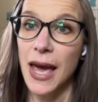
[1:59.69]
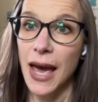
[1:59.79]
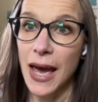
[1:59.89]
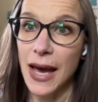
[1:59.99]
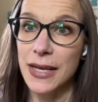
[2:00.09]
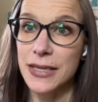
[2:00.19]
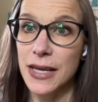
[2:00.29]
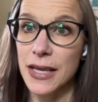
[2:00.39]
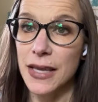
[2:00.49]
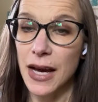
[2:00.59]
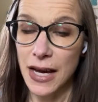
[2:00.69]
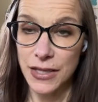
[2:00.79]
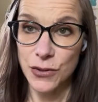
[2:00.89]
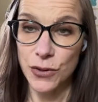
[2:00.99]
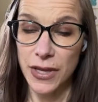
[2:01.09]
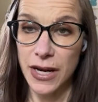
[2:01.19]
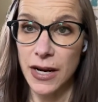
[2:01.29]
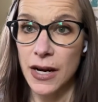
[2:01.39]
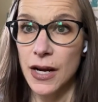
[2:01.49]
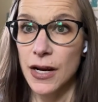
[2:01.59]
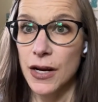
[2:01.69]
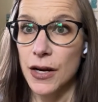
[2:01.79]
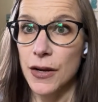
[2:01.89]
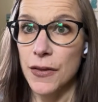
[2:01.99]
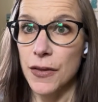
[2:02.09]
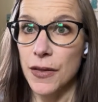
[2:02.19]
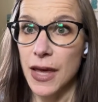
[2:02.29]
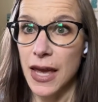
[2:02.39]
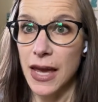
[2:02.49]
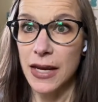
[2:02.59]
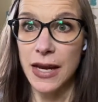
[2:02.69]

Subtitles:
at the high school there. Anne